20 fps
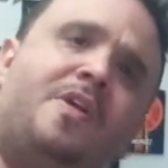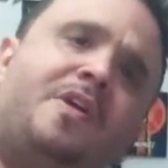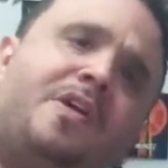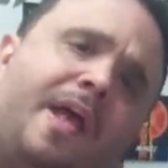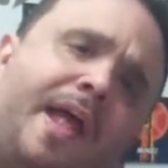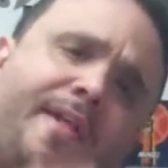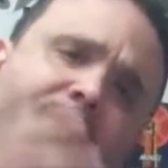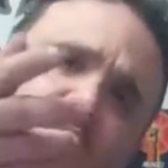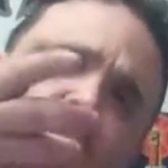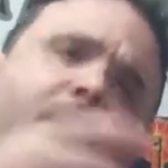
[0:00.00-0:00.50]

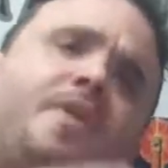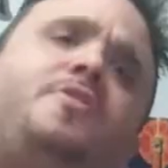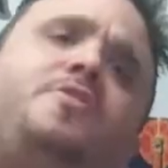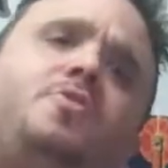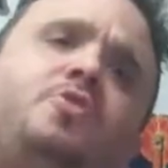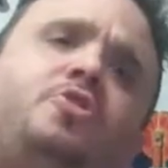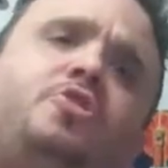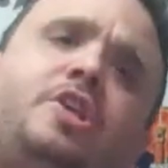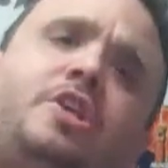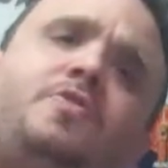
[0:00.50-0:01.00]
That's why
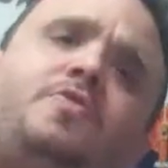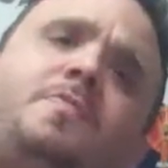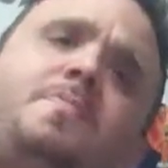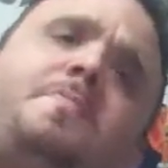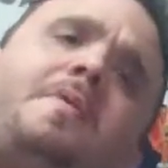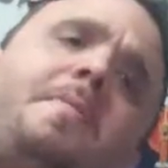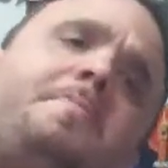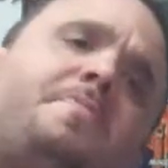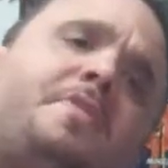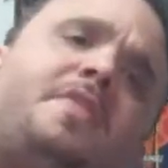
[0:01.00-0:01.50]
you should
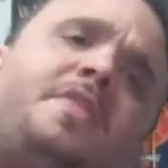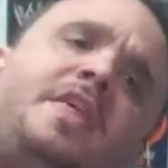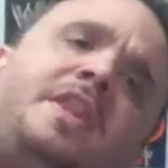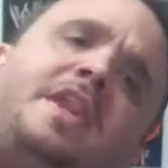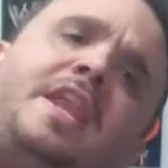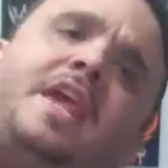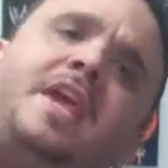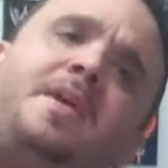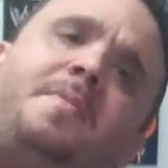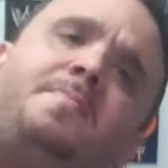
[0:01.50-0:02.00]
remember the
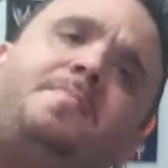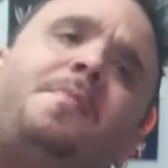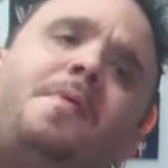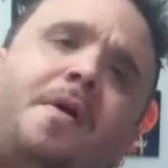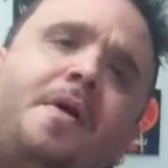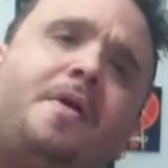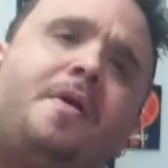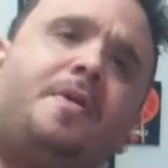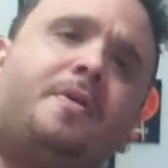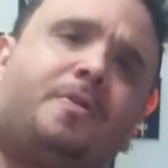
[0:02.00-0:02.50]
name.
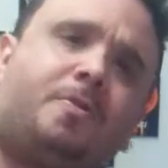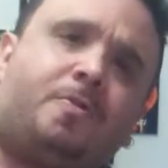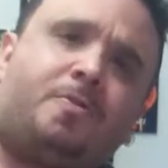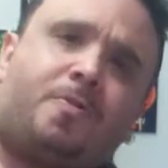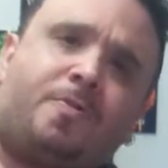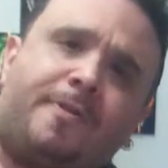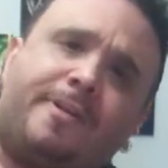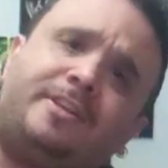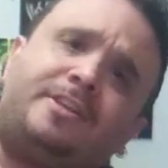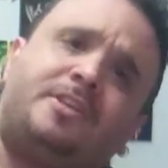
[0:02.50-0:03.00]

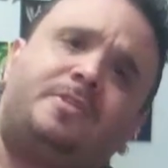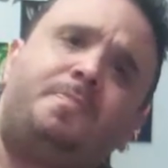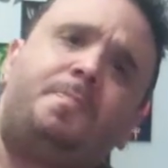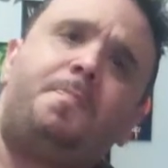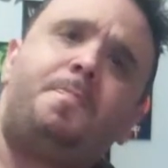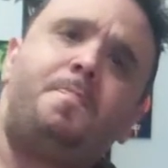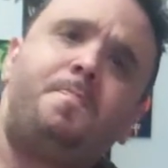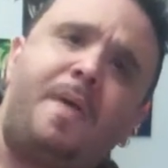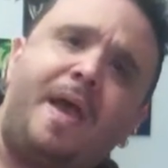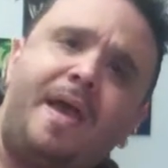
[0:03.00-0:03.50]
Chris
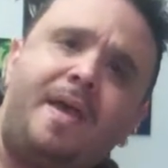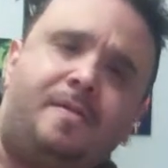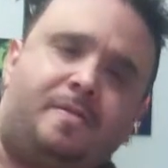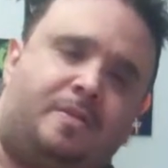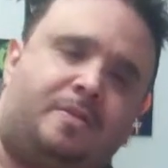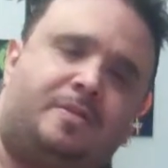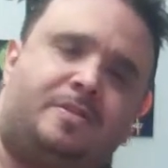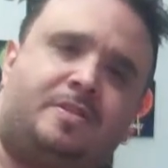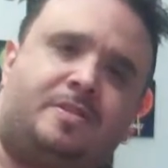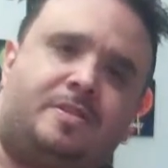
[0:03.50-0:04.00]

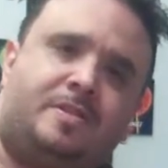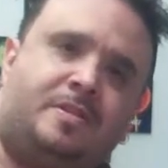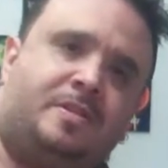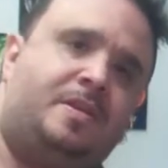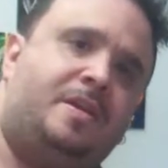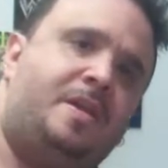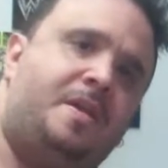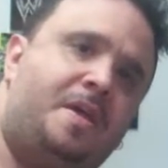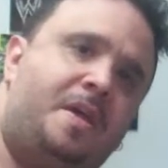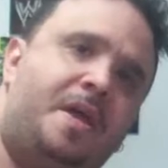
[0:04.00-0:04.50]
Banks.
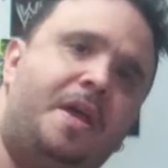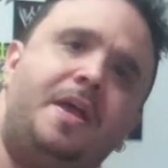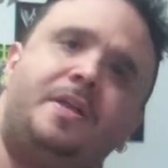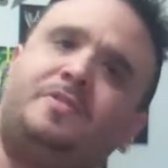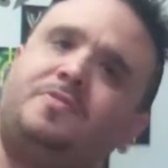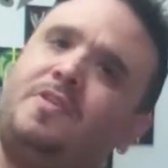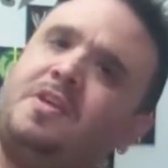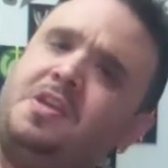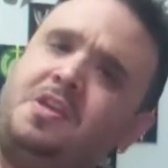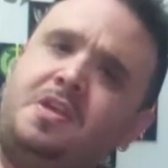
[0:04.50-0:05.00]

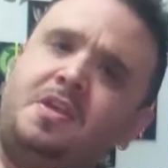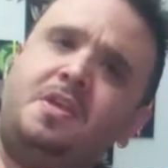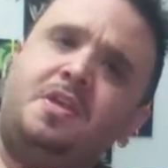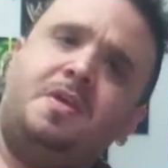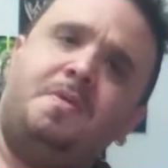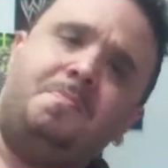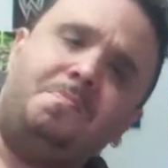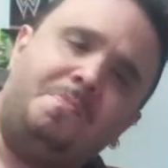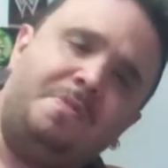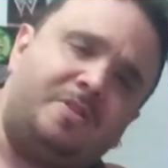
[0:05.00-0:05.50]
That's right.
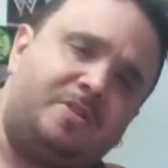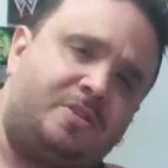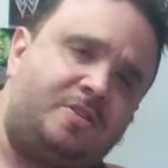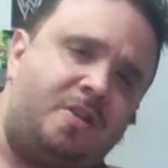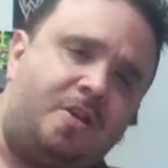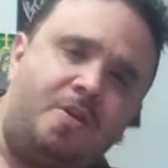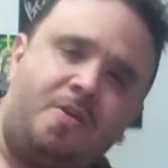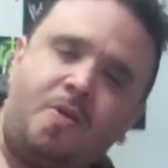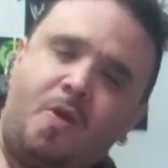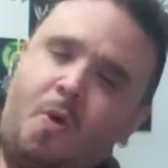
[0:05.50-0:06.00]

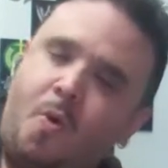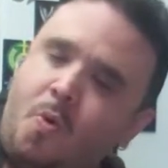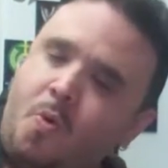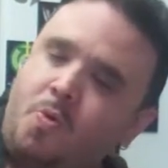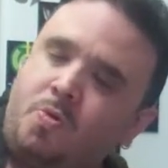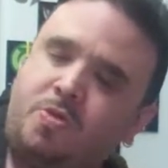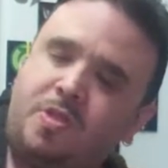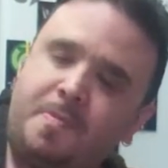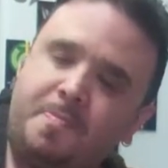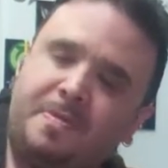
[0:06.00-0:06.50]
Mister No
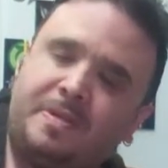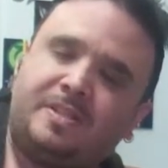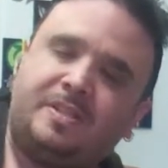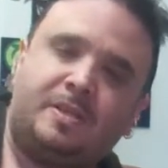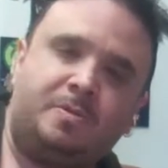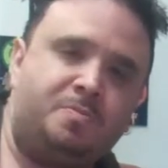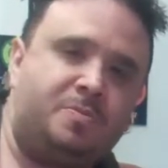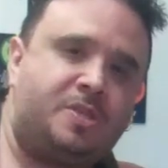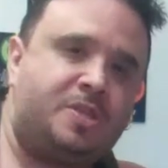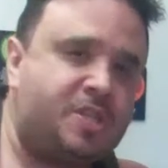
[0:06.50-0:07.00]
Limits
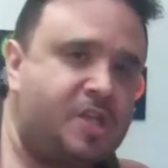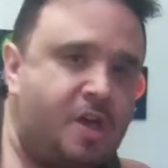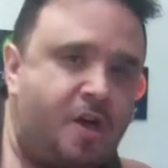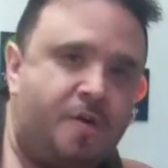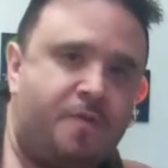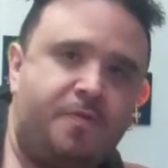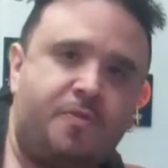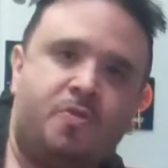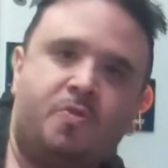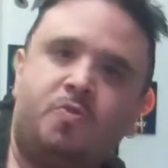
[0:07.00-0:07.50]

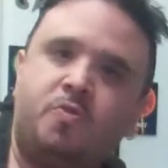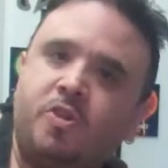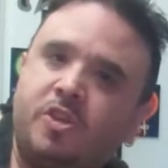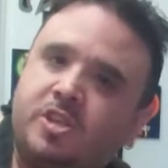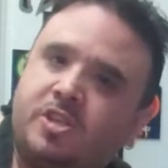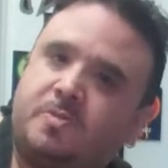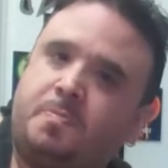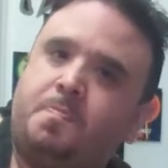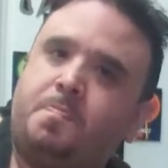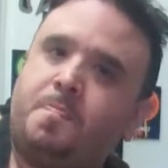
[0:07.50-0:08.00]
himself,
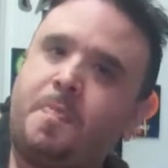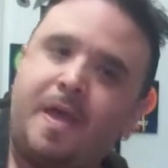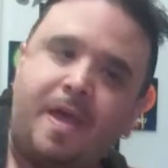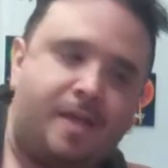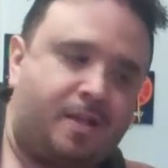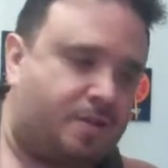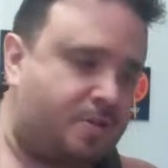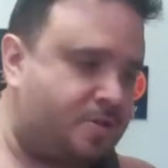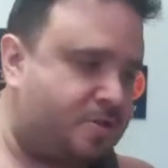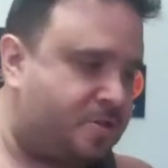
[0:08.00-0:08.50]
Chris
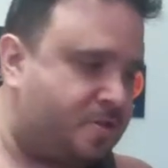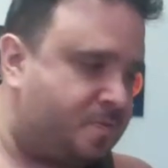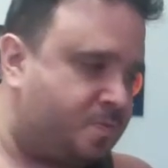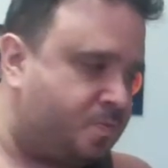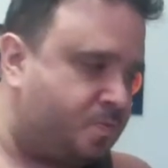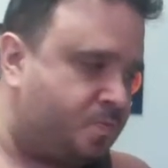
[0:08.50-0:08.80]
Banks.